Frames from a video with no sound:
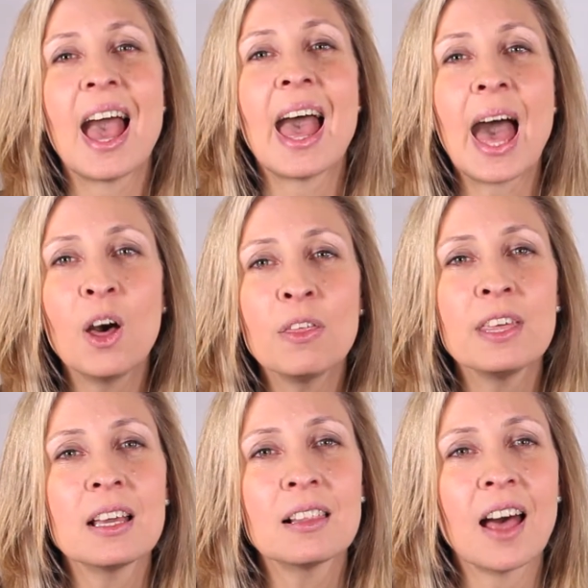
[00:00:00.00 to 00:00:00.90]
A
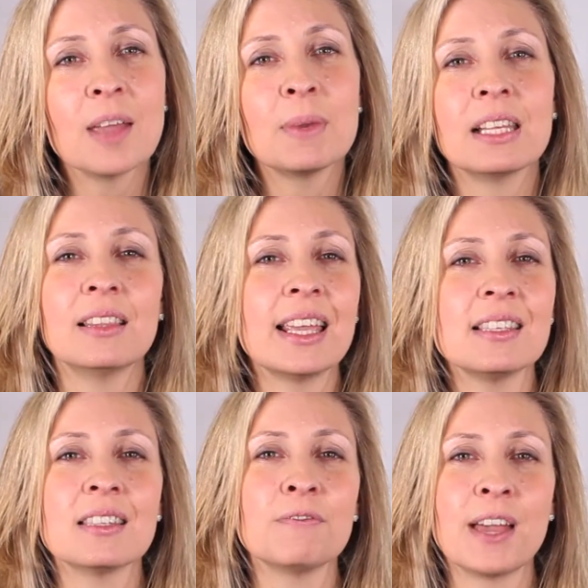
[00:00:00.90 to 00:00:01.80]
healthy climate
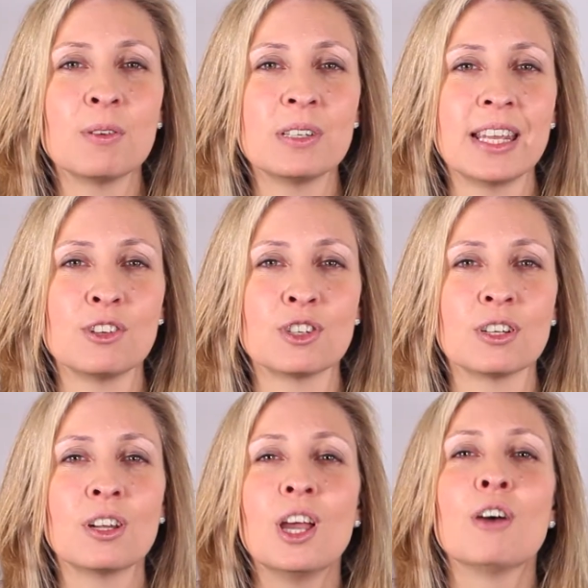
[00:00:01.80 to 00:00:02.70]
lays the
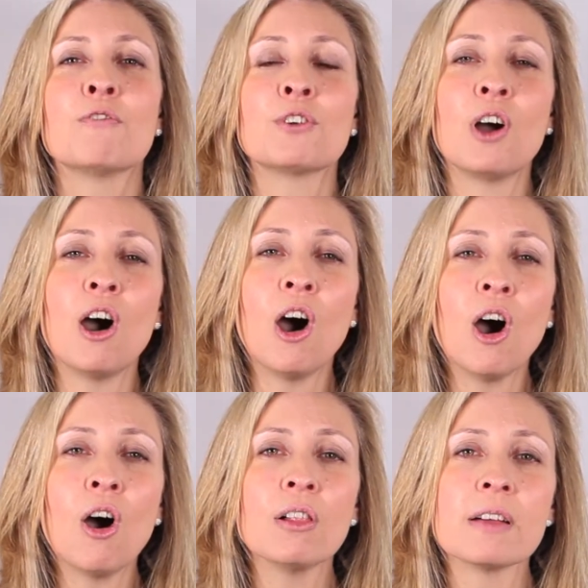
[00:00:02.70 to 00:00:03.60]
foundation for
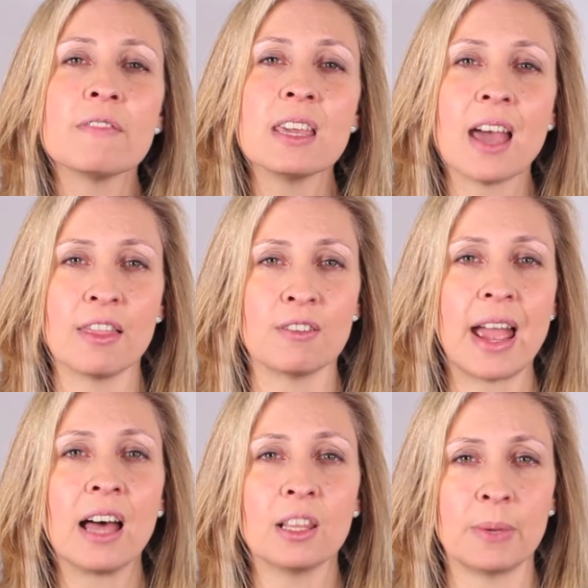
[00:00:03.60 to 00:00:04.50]
all of the other
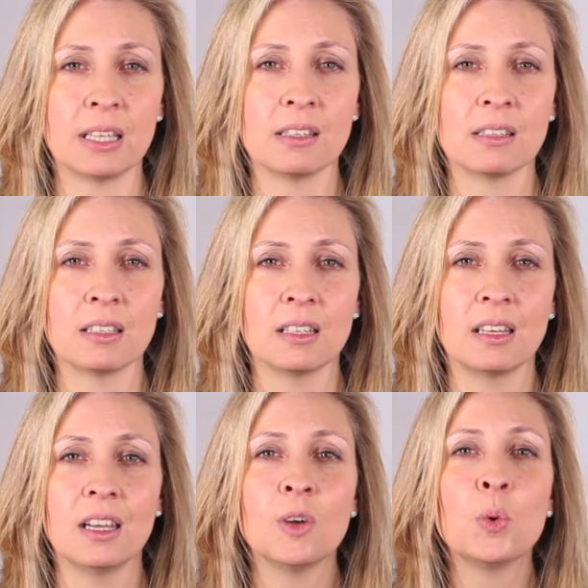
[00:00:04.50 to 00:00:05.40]
elements.
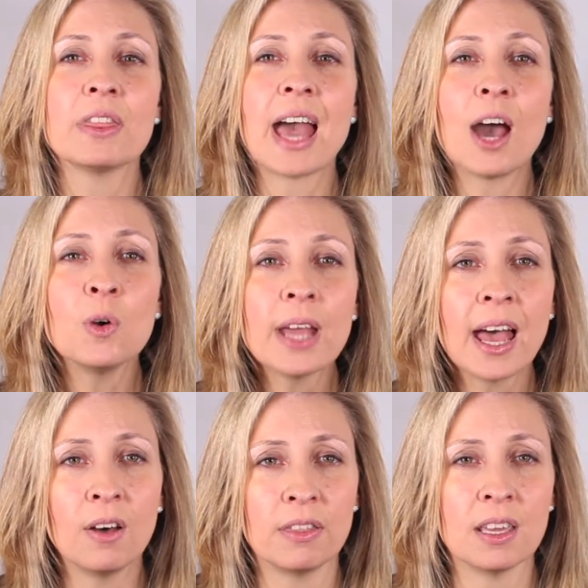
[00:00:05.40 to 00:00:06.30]
Without a
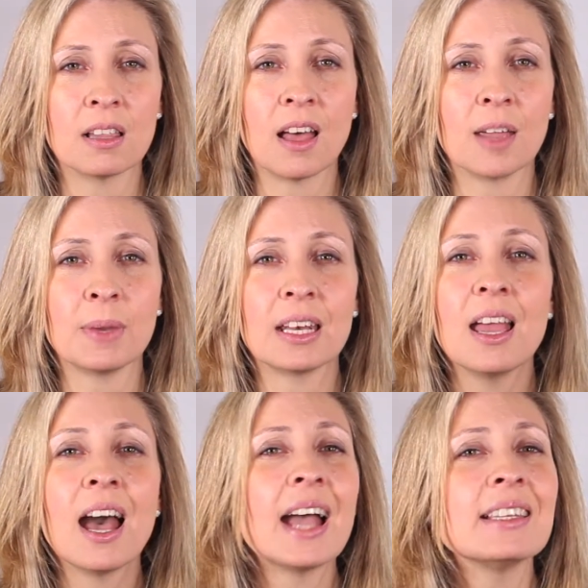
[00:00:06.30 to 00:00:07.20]
healthy climate,
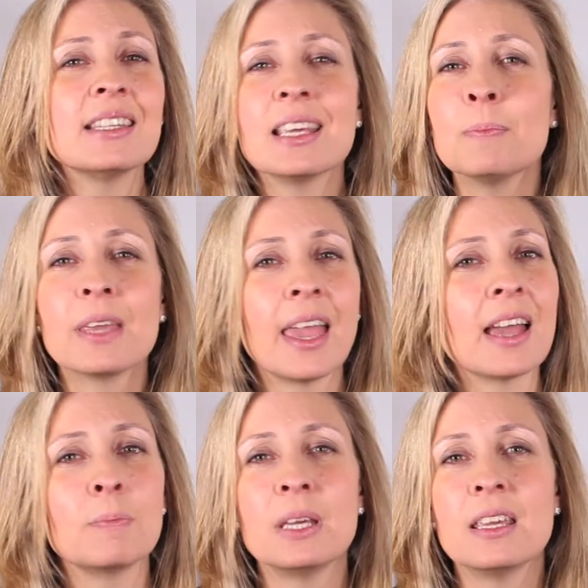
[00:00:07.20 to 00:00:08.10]
a team
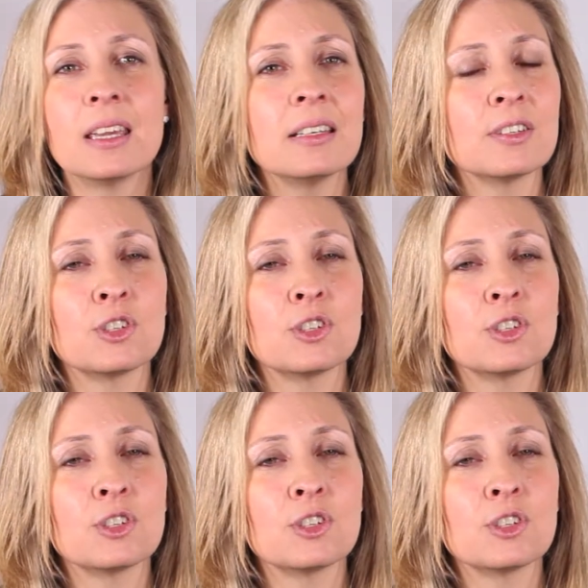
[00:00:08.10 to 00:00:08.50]
can't begin to